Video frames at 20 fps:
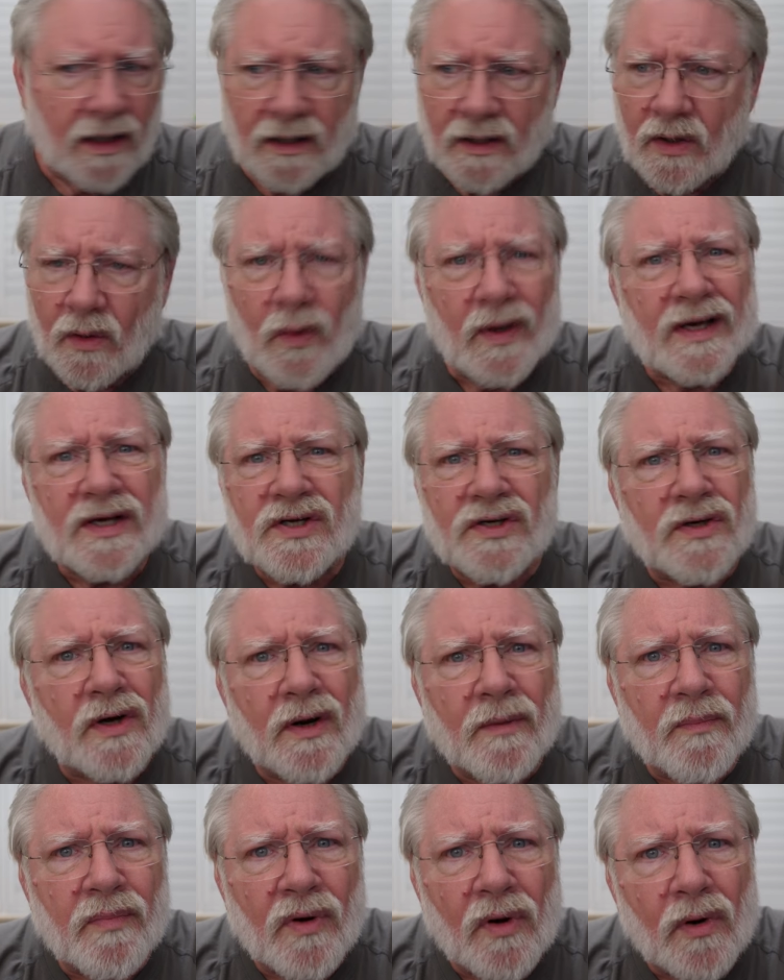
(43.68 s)
quick
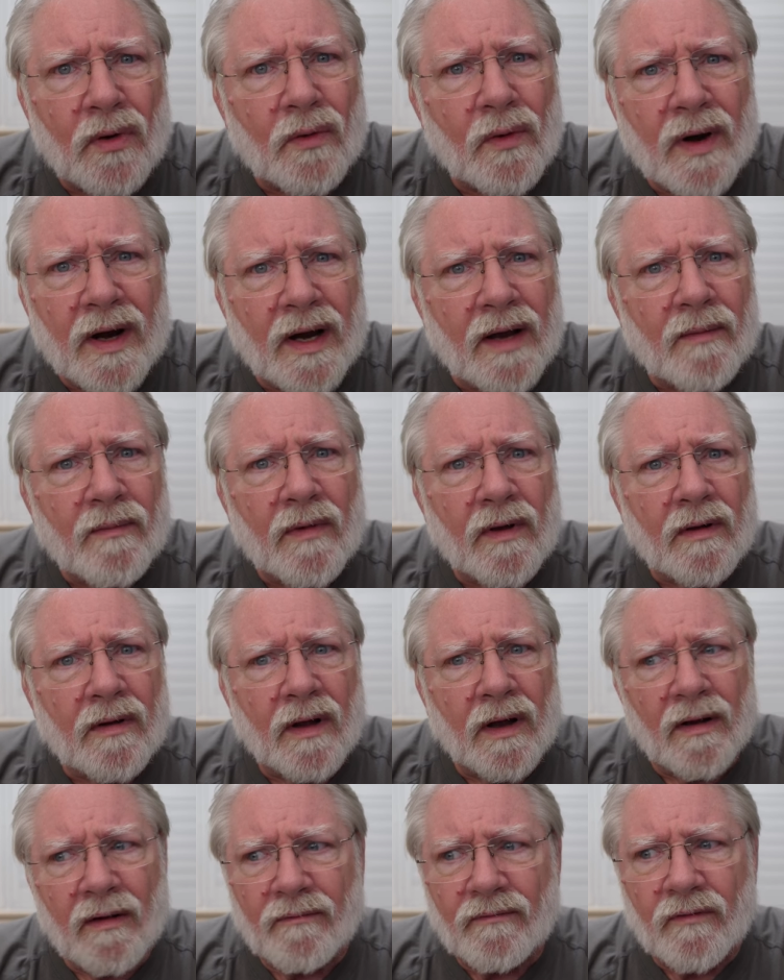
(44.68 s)
start
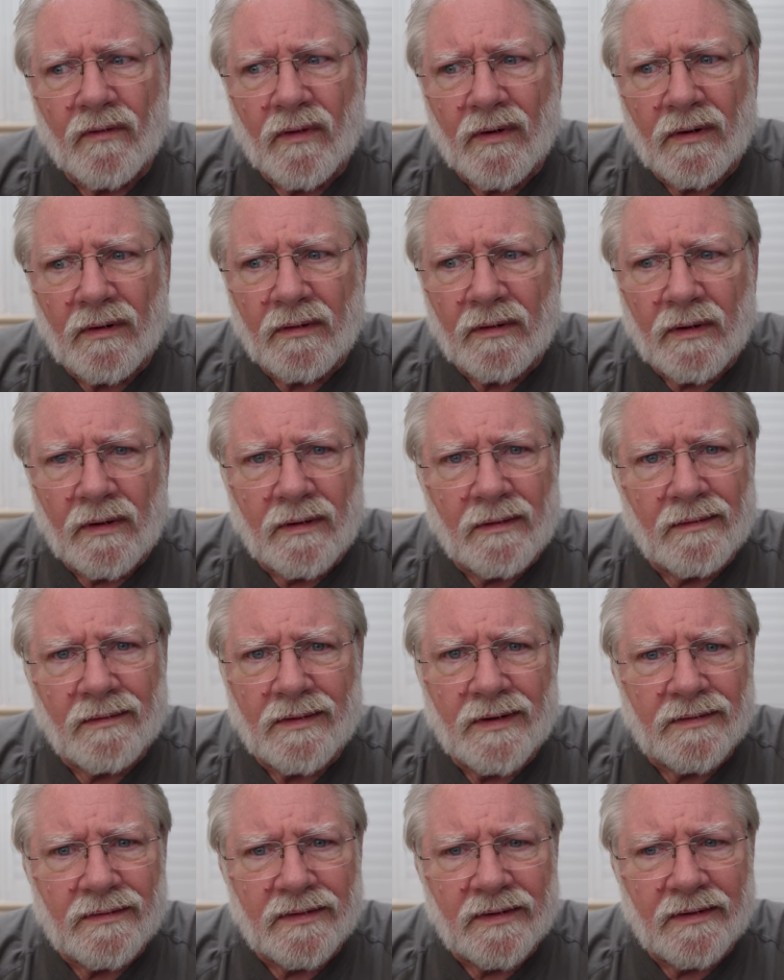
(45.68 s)
program for
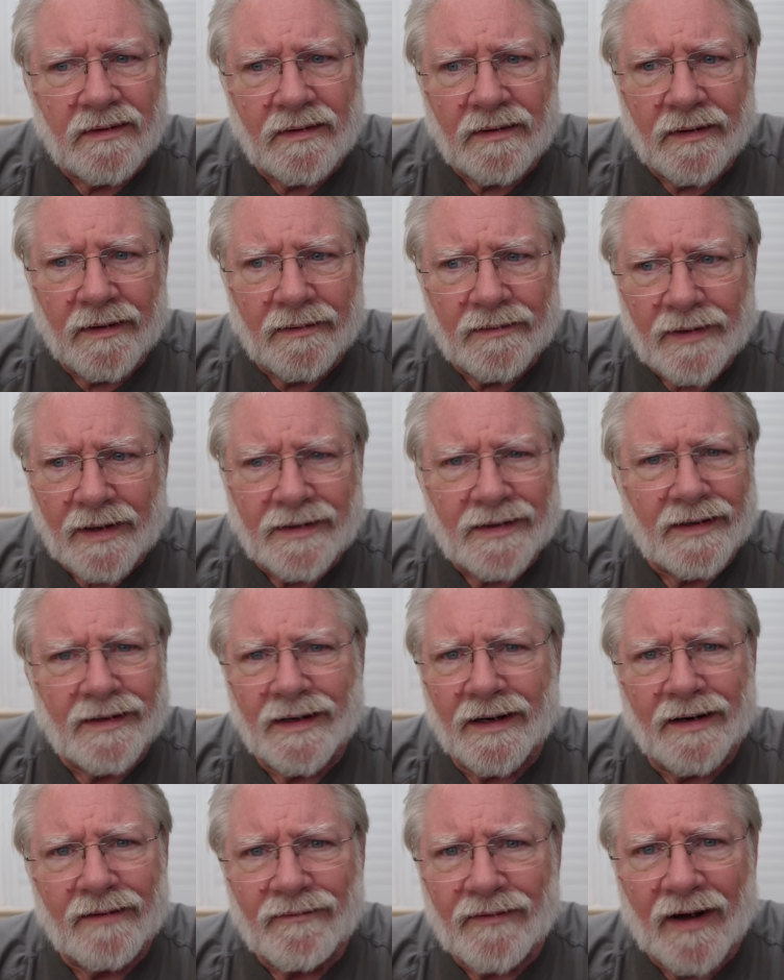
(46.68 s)
just, you know,
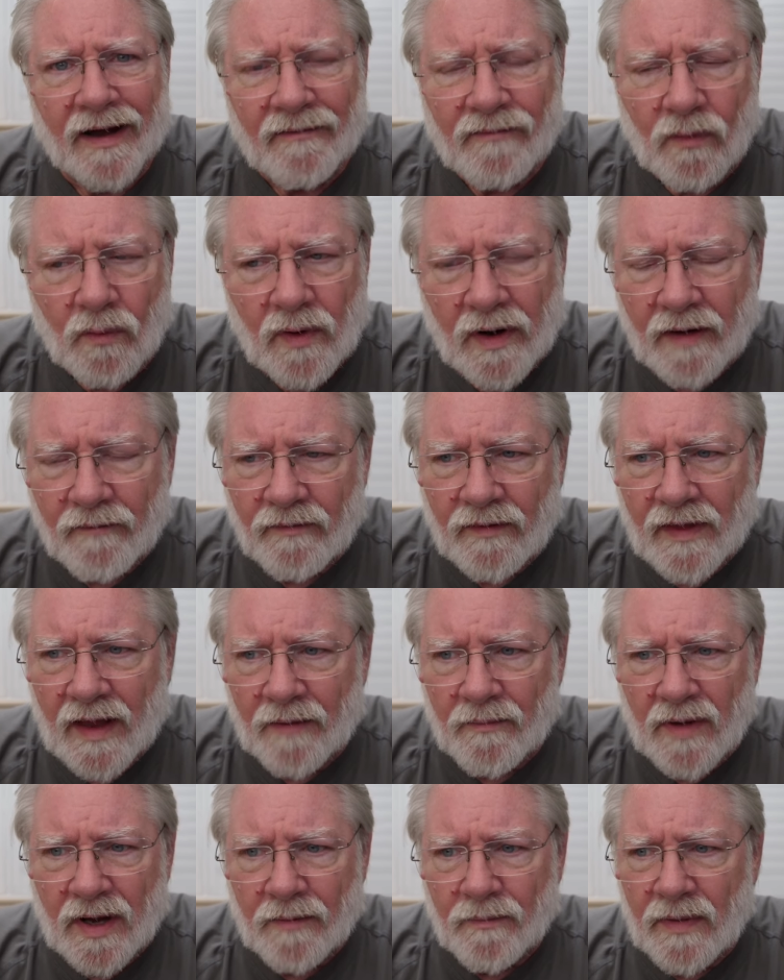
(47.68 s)
$19.95 or whatever
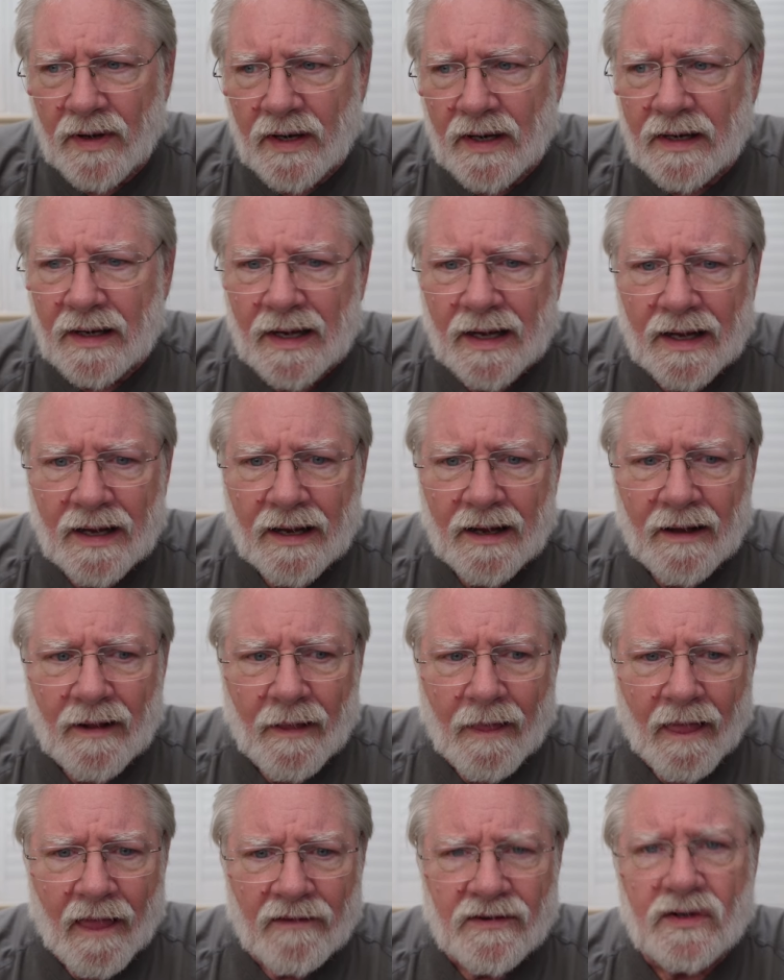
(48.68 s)
that may be.
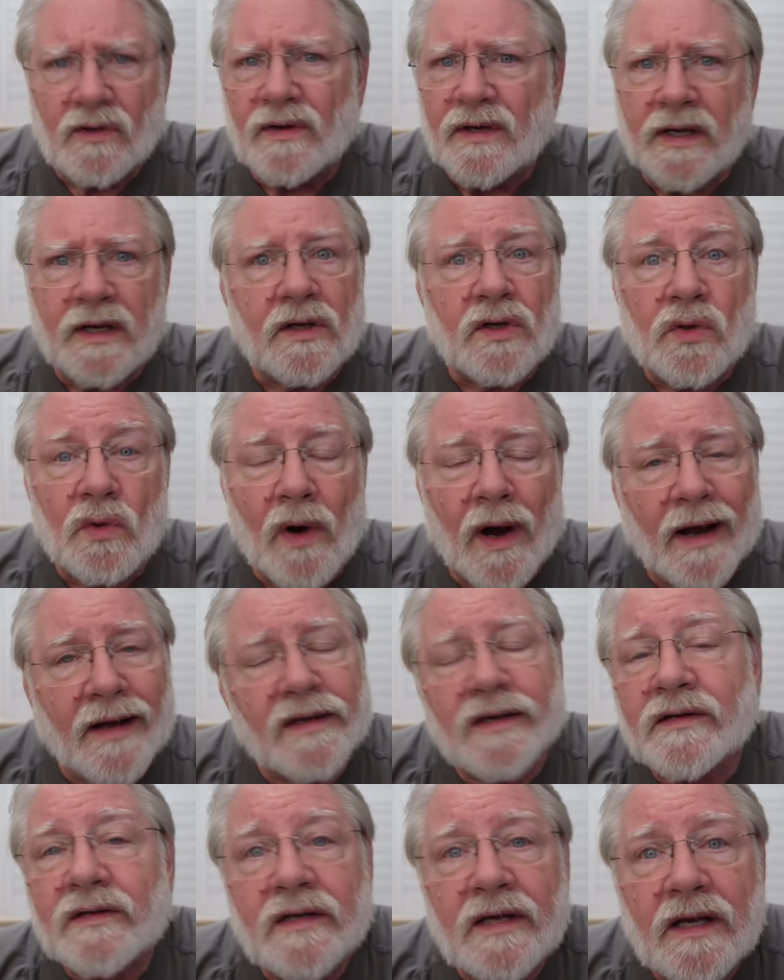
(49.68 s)
So you can try
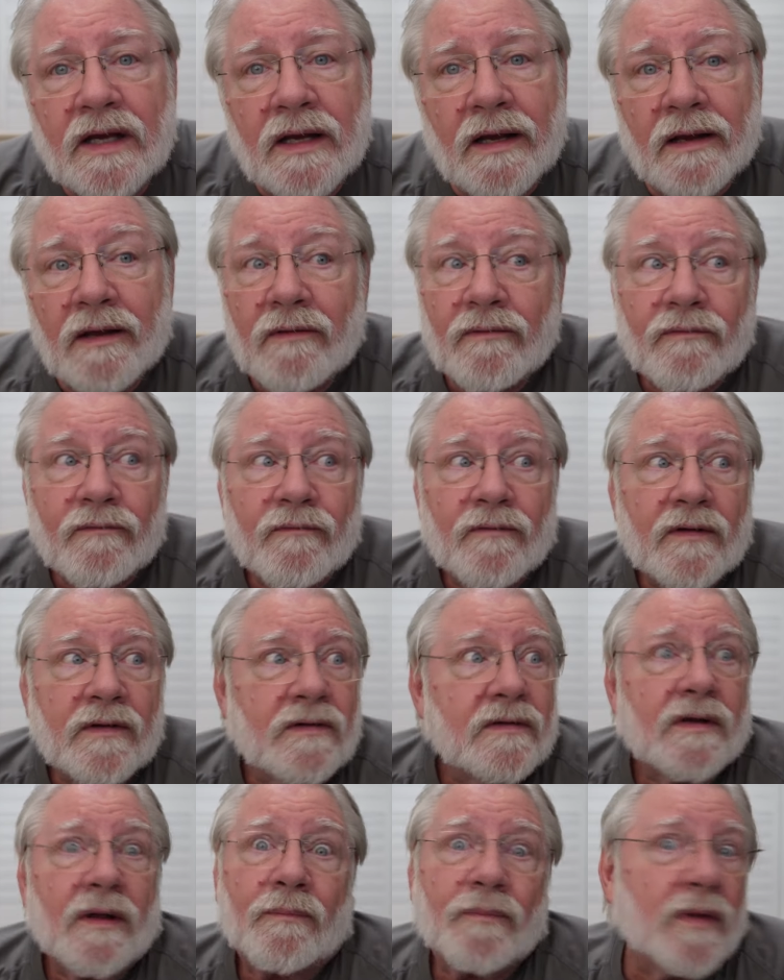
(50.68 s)
to see if it's
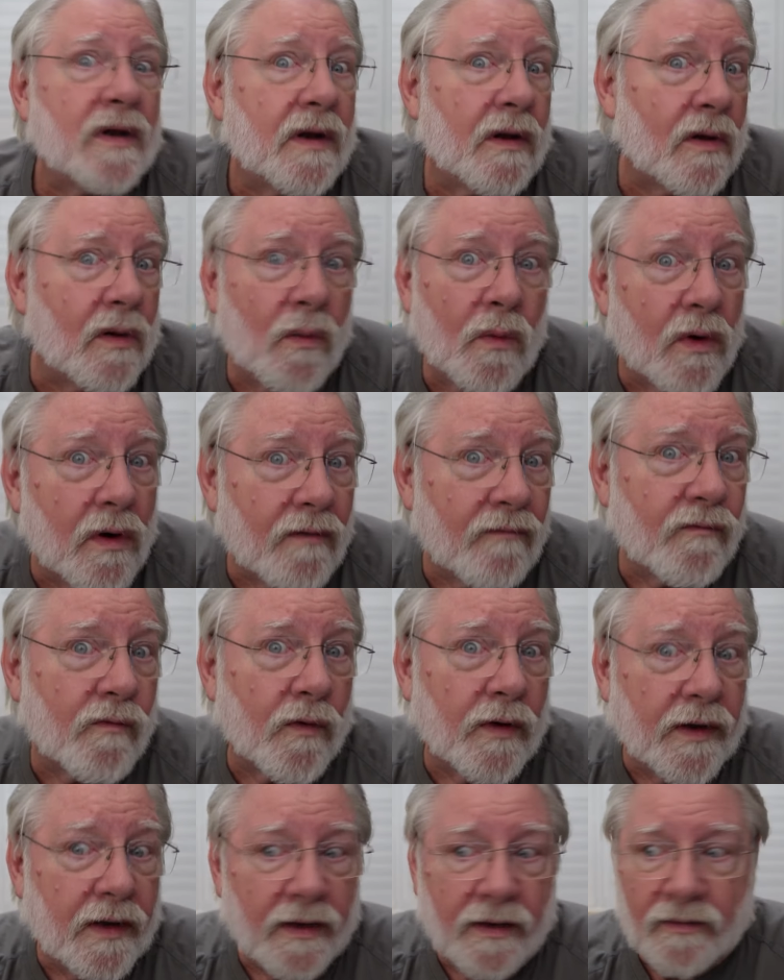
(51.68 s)
something that'll work for
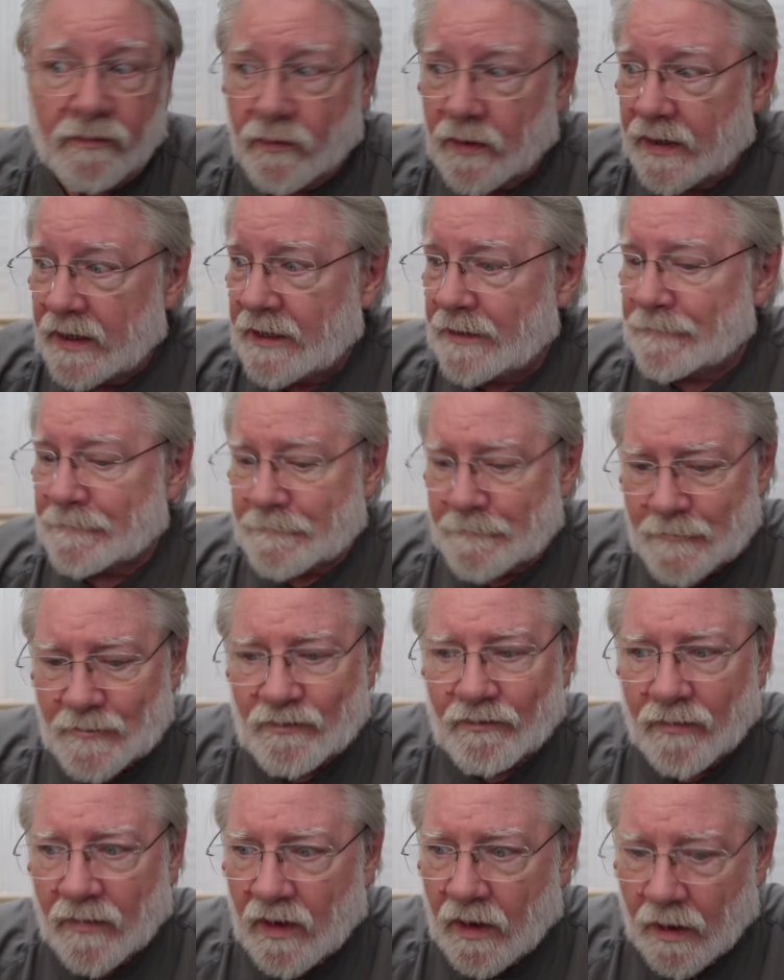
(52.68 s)
you, right?
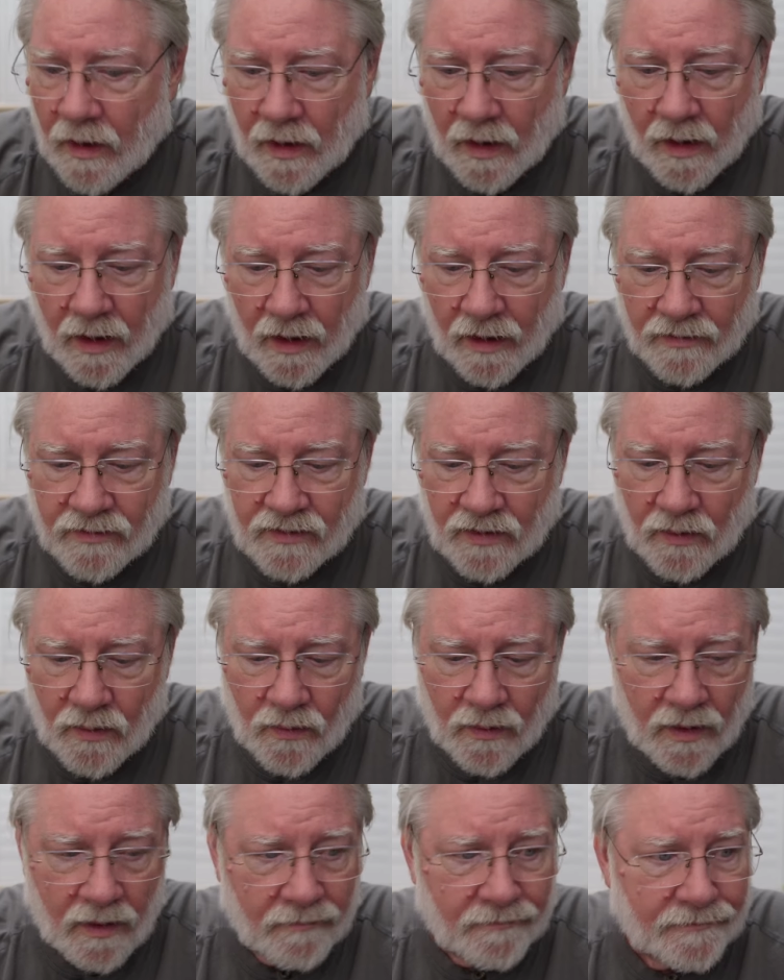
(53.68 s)

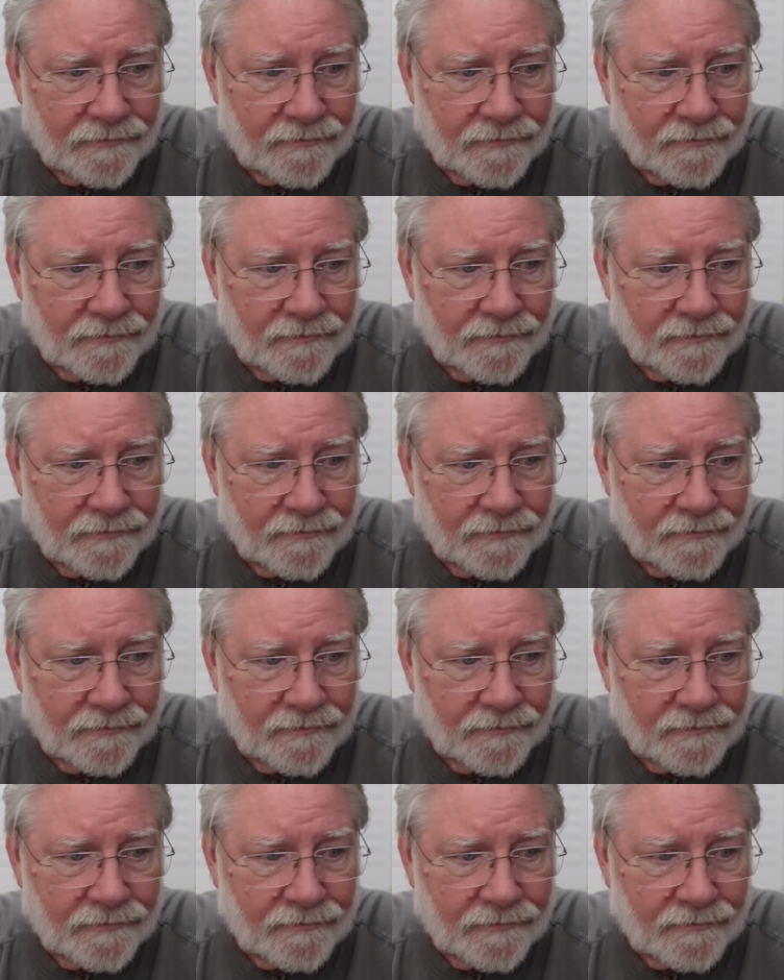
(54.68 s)
So